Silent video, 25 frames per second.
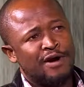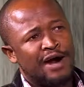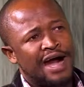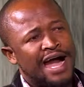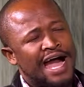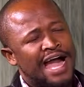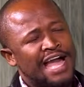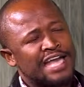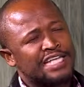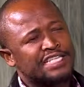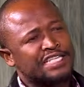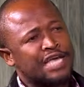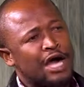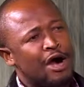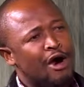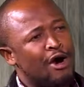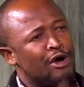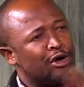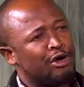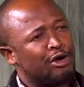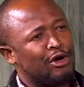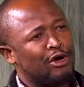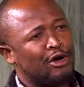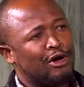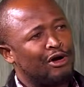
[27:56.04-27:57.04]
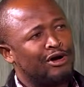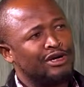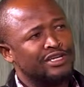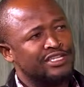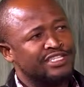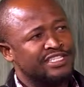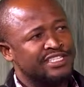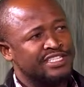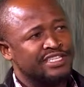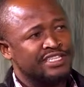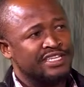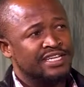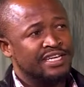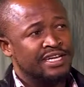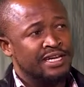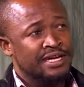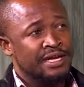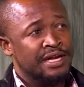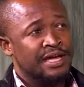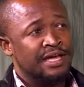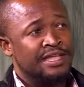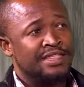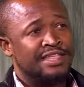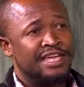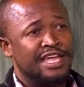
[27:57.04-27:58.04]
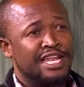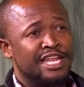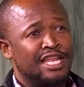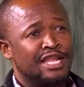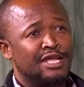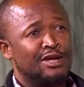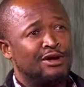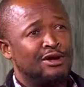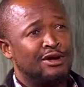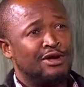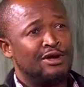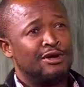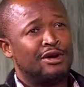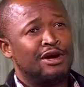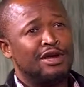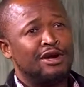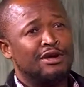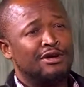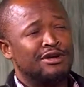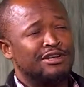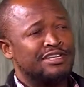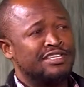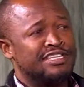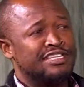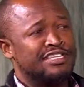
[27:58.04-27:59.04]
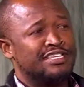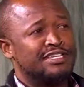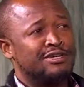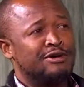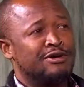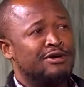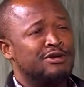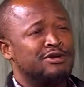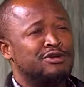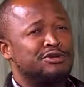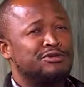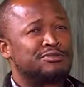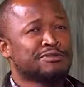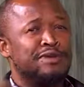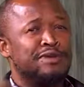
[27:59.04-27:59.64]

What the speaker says: eyes are on God, then you're not going to